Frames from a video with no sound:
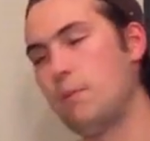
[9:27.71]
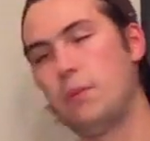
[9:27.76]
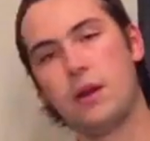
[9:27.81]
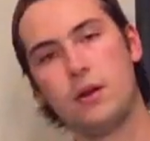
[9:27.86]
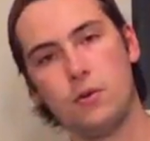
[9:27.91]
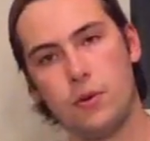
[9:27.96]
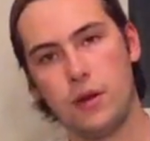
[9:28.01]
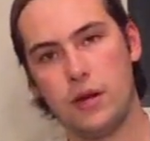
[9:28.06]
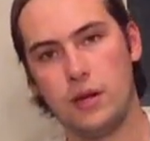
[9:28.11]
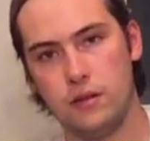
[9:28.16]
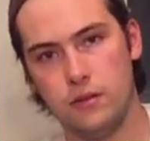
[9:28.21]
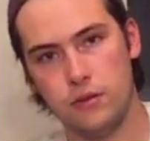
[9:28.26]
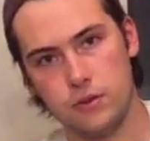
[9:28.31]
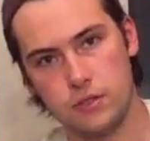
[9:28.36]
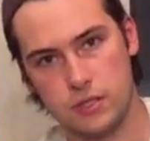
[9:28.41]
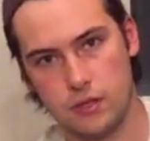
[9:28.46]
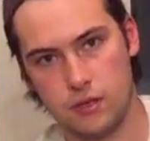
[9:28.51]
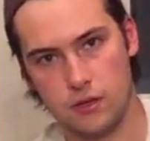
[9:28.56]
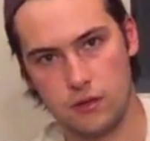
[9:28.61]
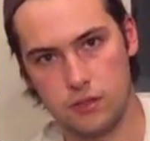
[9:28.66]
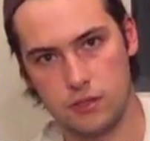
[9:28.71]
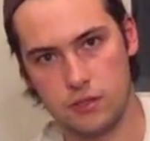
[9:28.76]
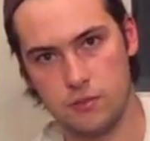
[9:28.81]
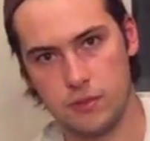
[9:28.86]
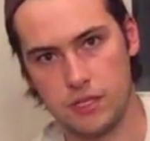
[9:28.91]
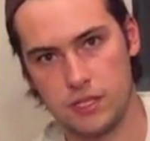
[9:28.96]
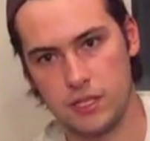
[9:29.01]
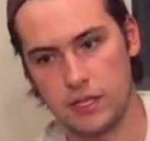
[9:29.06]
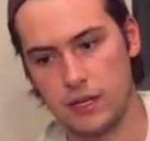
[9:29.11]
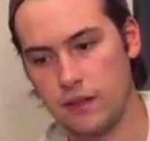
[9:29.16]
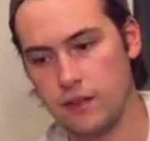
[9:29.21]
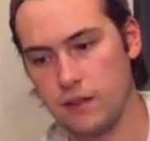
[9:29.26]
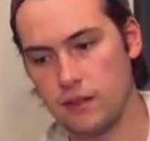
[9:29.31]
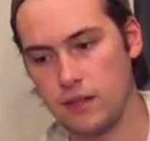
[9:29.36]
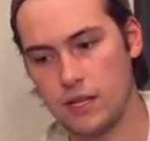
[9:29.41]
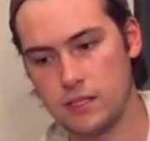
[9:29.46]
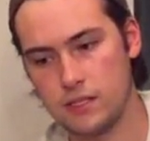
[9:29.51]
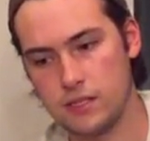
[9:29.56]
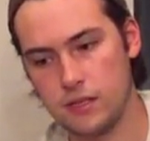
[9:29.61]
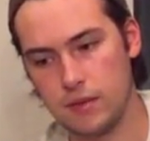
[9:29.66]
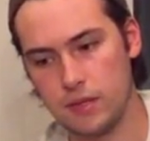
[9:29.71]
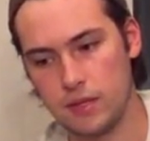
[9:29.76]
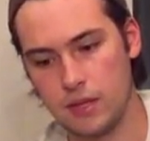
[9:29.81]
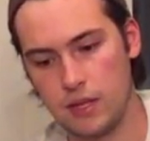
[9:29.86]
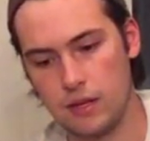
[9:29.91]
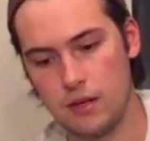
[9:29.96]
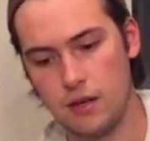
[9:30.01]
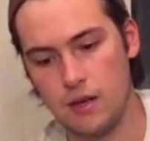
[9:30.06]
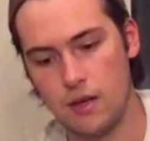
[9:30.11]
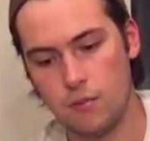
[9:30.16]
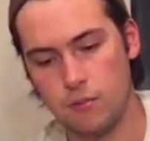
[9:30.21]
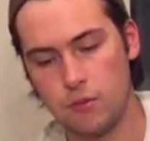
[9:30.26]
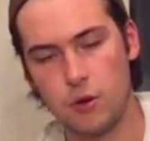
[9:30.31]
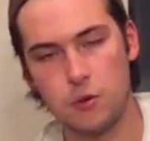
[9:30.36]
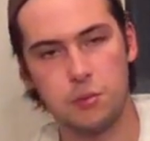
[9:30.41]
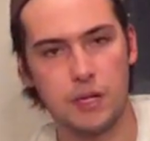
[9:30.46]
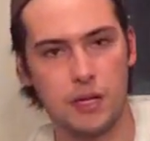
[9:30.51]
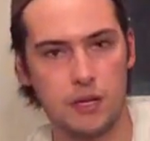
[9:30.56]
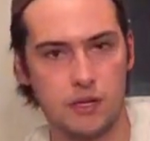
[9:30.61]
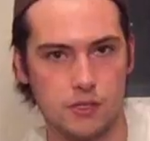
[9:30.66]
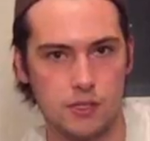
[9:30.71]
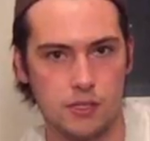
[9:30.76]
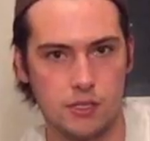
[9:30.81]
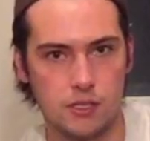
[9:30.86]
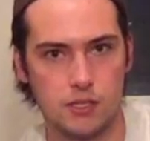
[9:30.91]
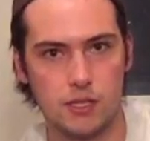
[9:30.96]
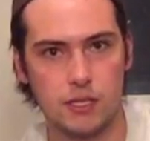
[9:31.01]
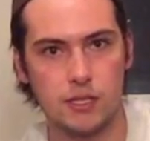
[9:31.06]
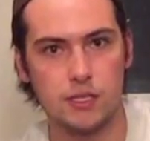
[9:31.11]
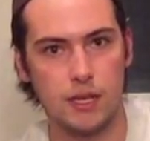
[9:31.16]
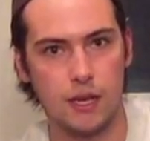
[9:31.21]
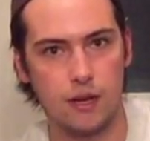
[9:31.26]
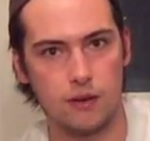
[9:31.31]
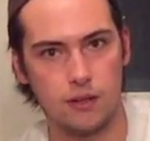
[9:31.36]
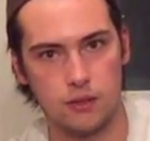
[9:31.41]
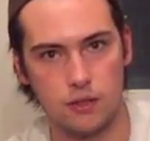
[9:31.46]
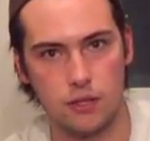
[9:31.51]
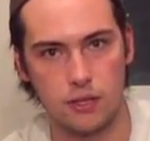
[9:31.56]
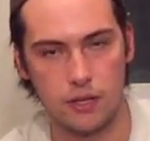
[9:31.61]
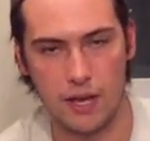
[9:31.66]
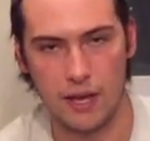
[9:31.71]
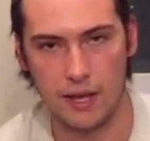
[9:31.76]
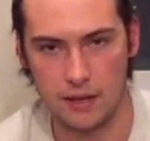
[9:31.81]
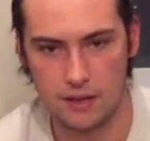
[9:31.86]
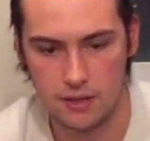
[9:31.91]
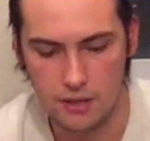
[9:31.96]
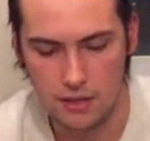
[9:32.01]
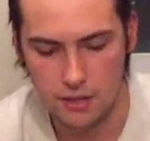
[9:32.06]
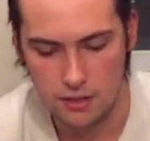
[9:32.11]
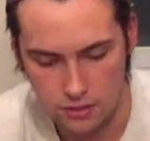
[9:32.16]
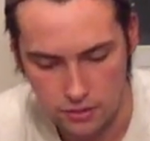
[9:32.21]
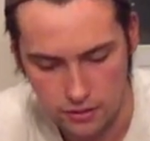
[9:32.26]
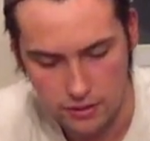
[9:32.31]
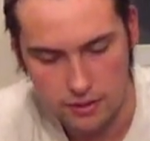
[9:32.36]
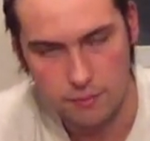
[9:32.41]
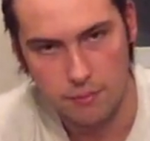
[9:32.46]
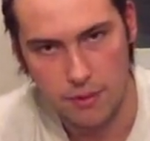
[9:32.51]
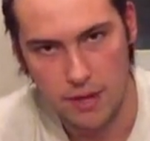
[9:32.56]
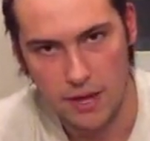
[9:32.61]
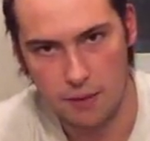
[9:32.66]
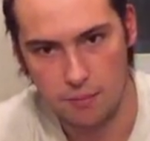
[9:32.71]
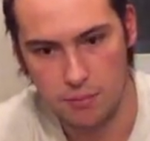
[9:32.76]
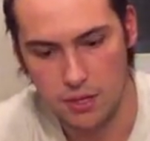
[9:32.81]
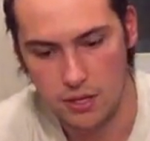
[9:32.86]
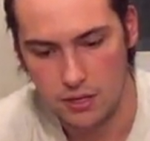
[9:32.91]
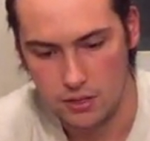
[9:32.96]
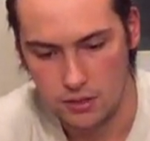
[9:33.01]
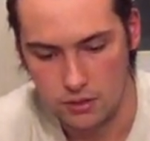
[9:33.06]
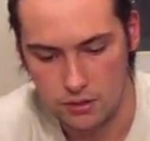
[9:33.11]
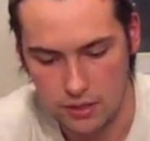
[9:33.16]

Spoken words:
a better way to use their ultimates. And I think that's something that pro players need to sit down and look at the map,